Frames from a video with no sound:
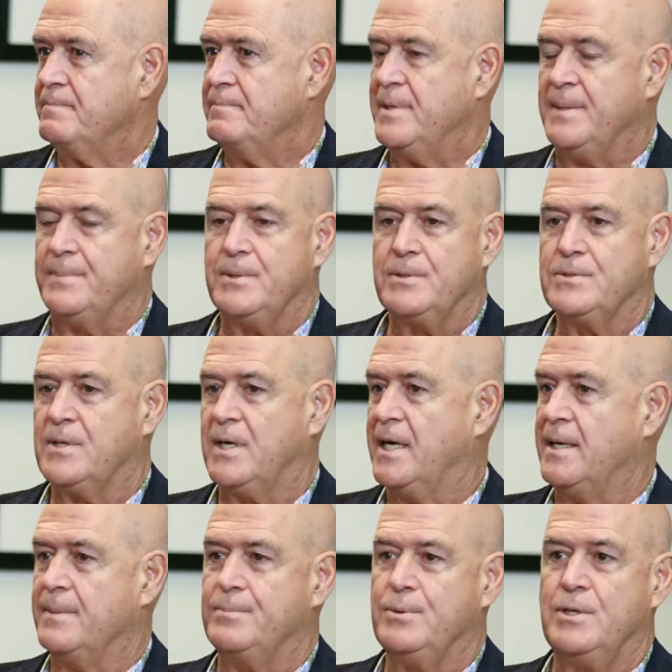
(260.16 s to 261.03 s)
people
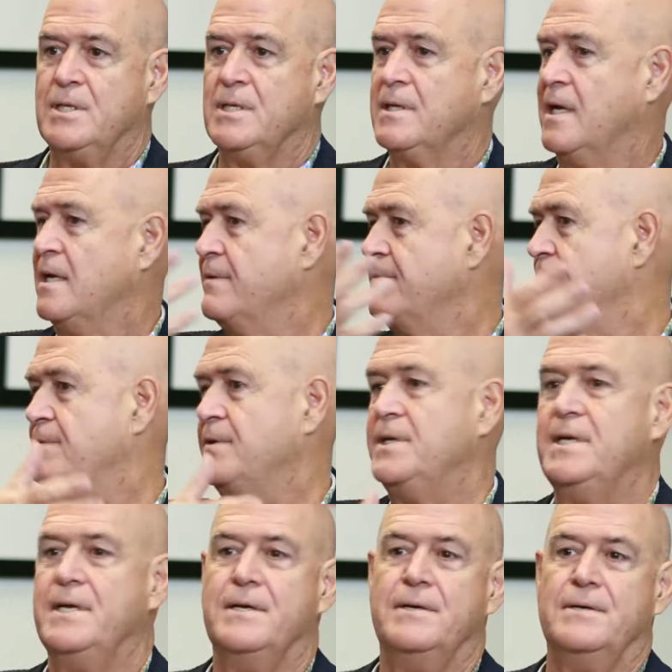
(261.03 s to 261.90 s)
try to put uh,
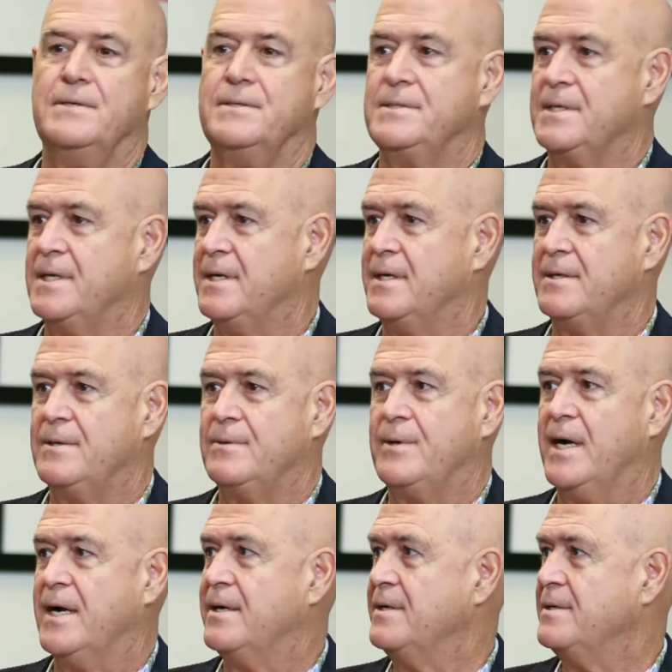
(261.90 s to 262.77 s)
veneers on
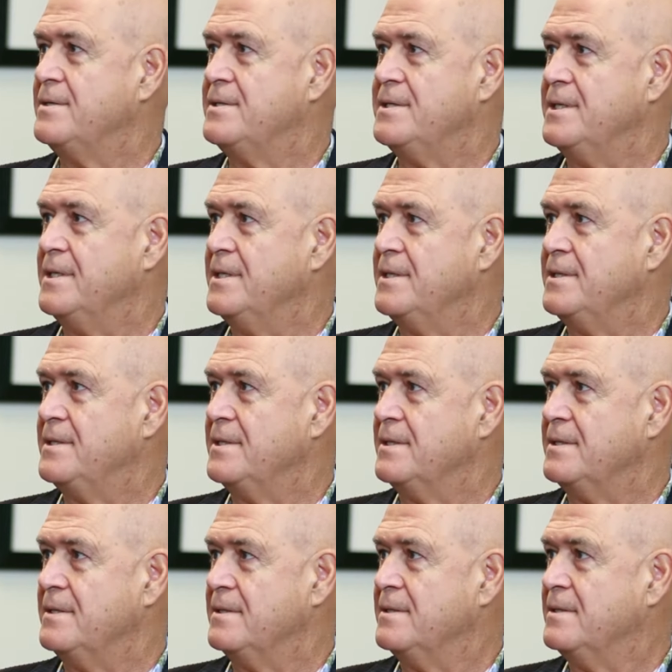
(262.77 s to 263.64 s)
crowded teeth
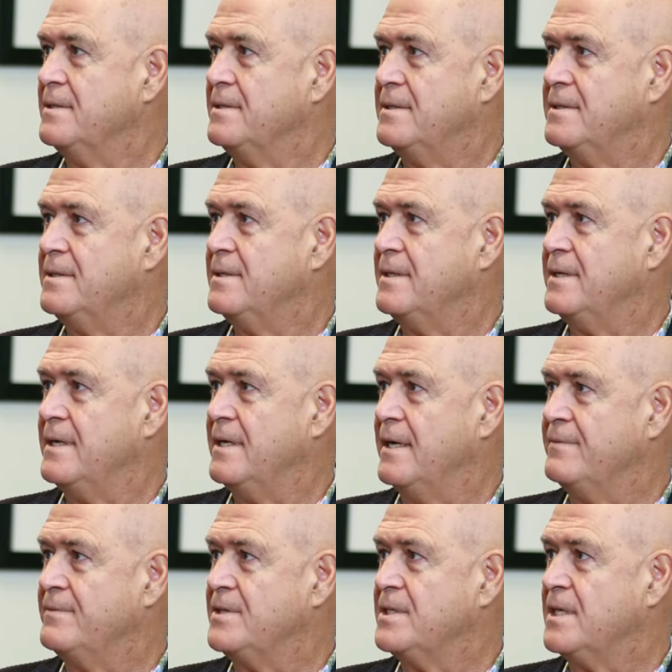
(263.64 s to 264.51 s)
and
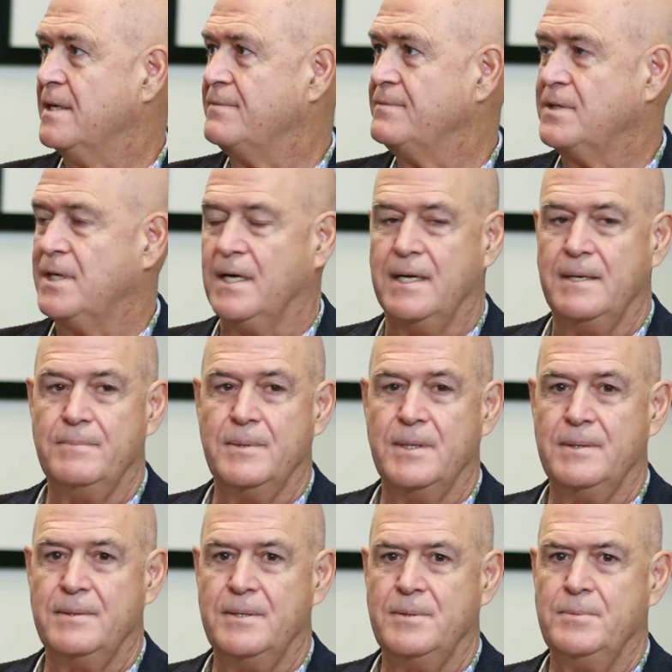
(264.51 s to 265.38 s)
have a tough
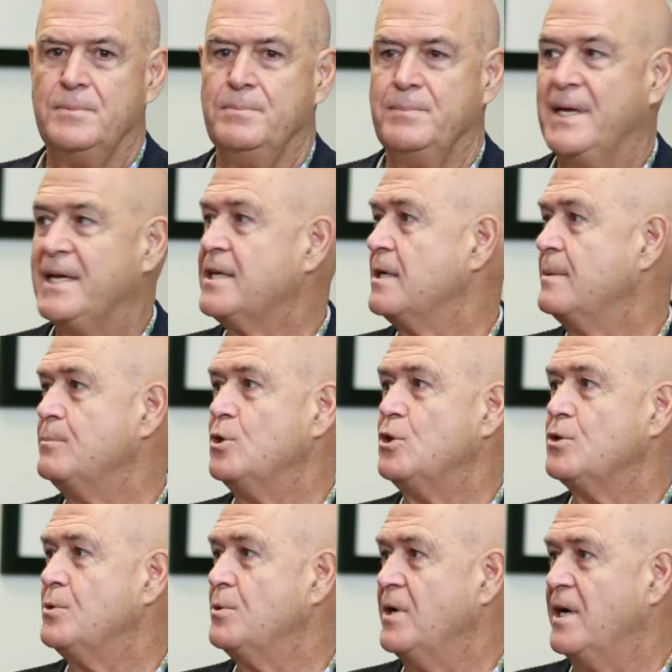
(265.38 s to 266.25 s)
time making them
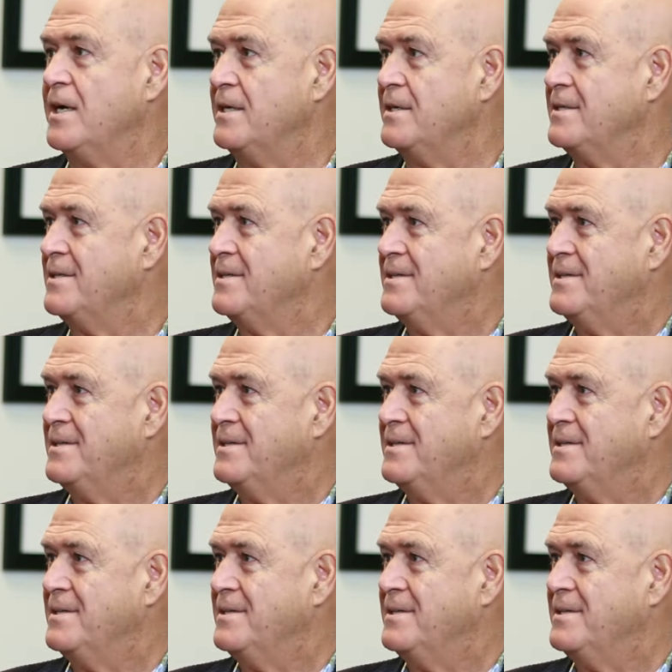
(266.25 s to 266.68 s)
look right.